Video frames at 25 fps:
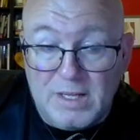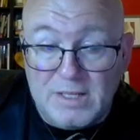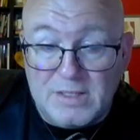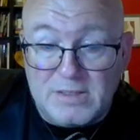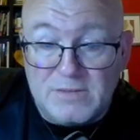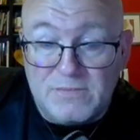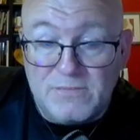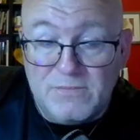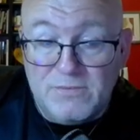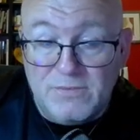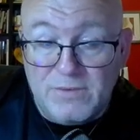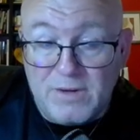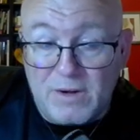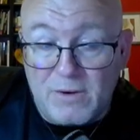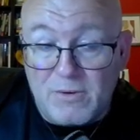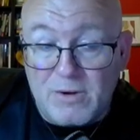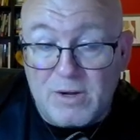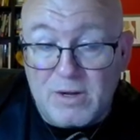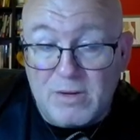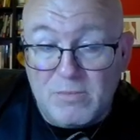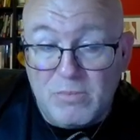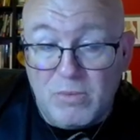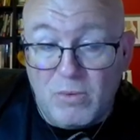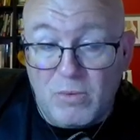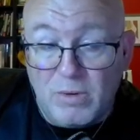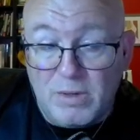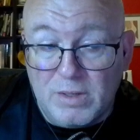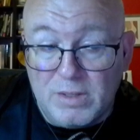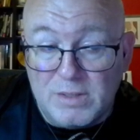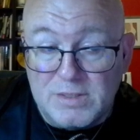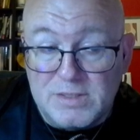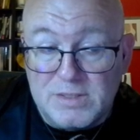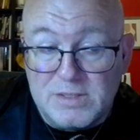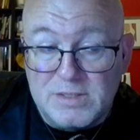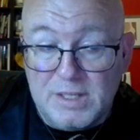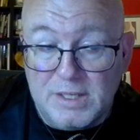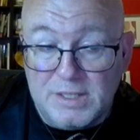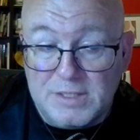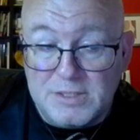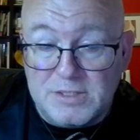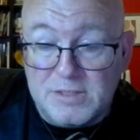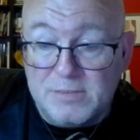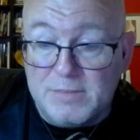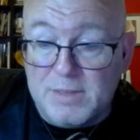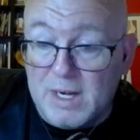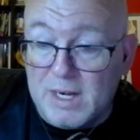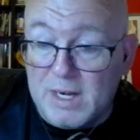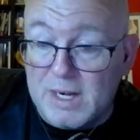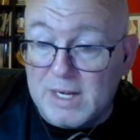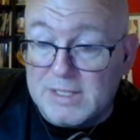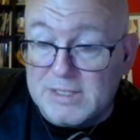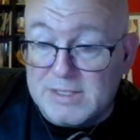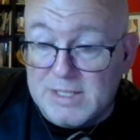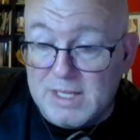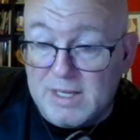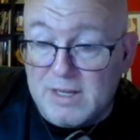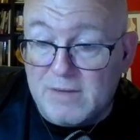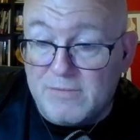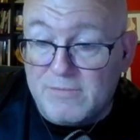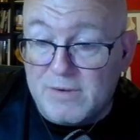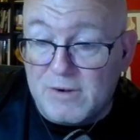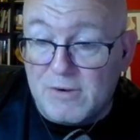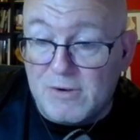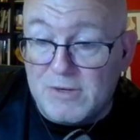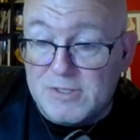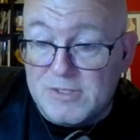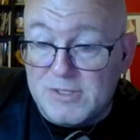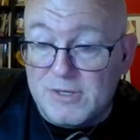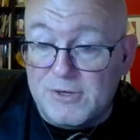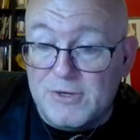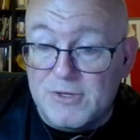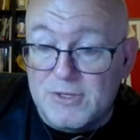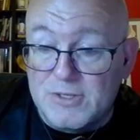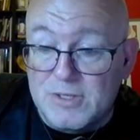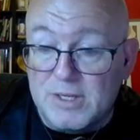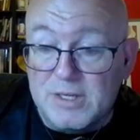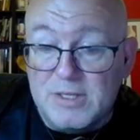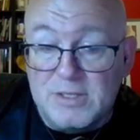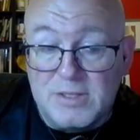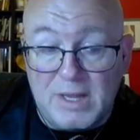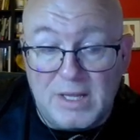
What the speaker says: It's very important to me, and I take it very seriously.